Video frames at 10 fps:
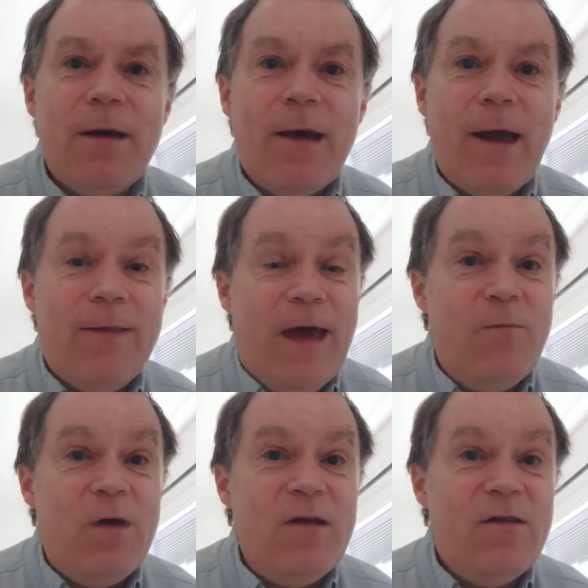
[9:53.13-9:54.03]
And
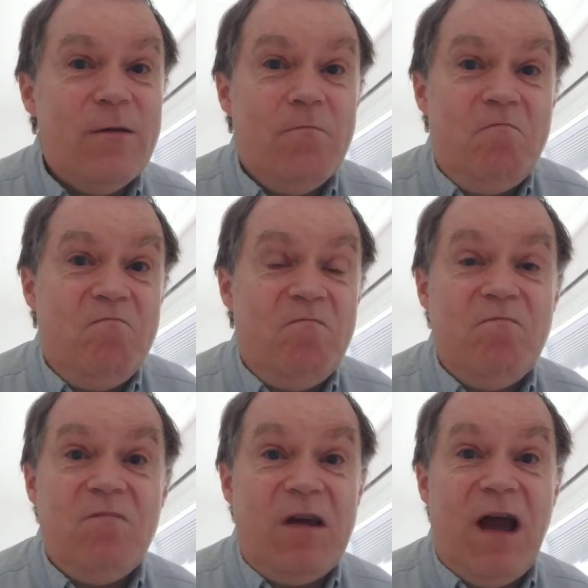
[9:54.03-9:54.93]
that means
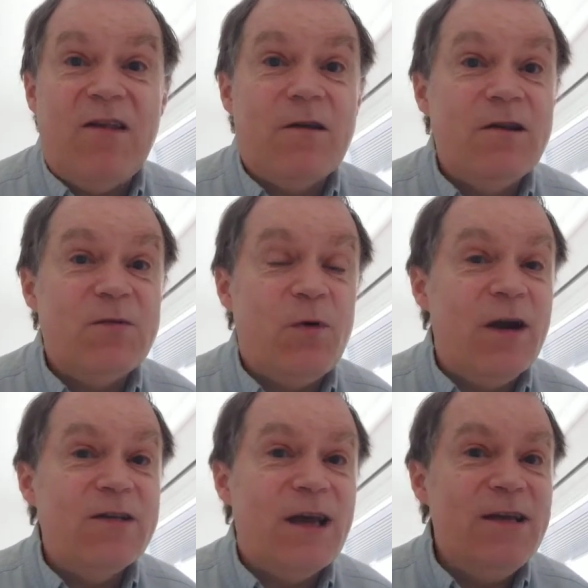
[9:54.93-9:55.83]
the guy's going to
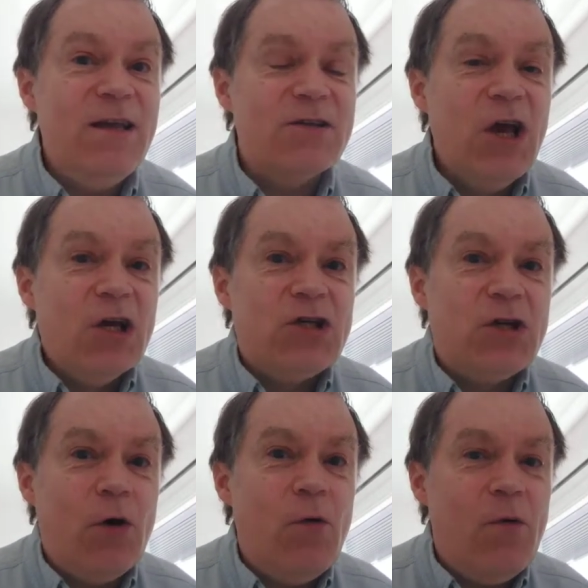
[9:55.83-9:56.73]
spread his ideas.
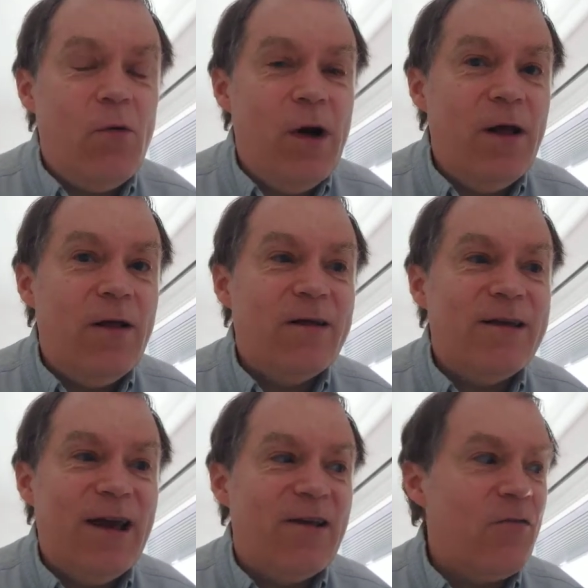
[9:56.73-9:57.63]
So, well,
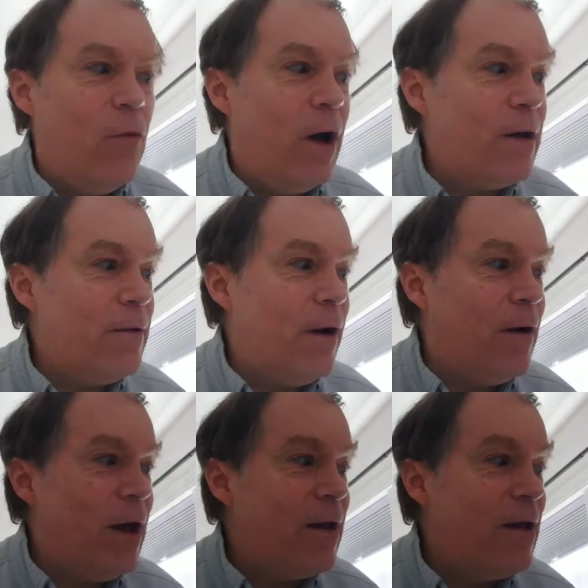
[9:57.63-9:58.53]
guess what, all
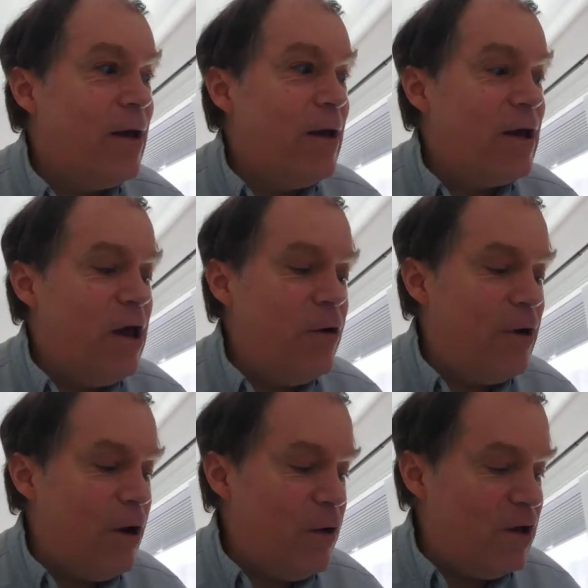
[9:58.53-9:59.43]
right?
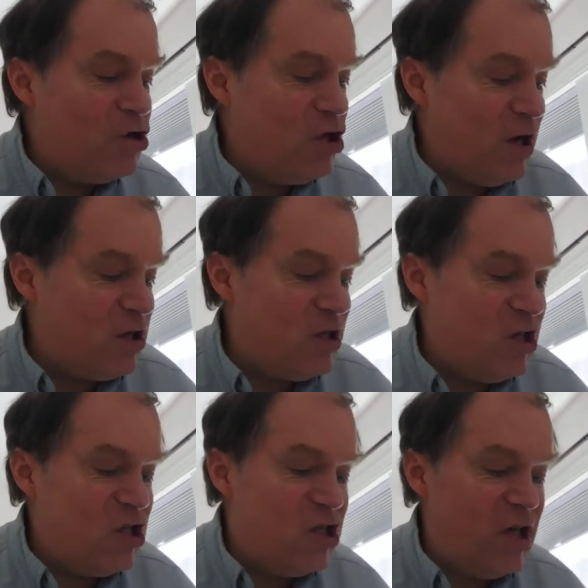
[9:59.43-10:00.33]
Kildare just
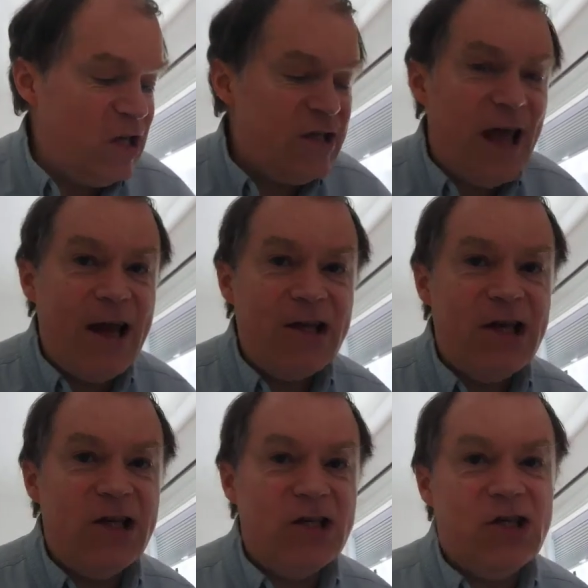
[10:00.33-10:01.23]
sits and
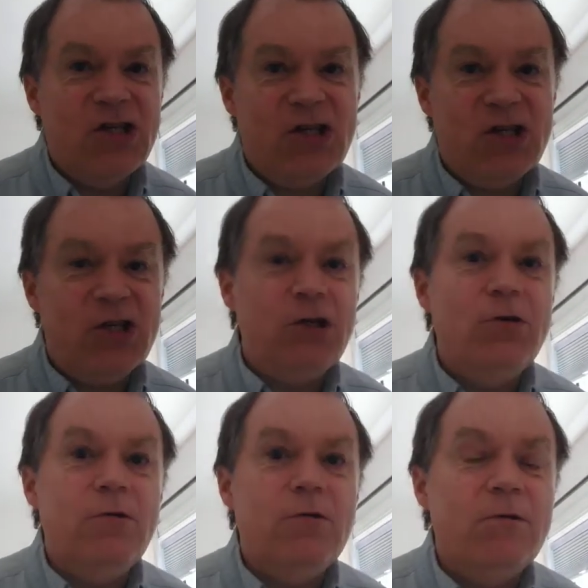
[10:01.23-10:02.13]
he
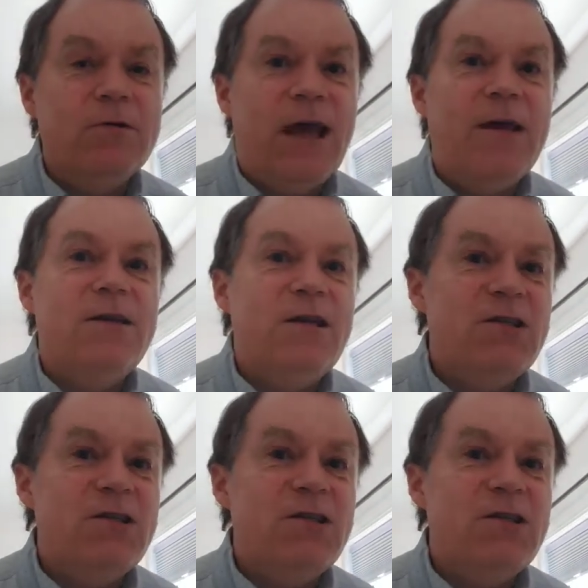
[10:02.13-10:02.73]
stews and he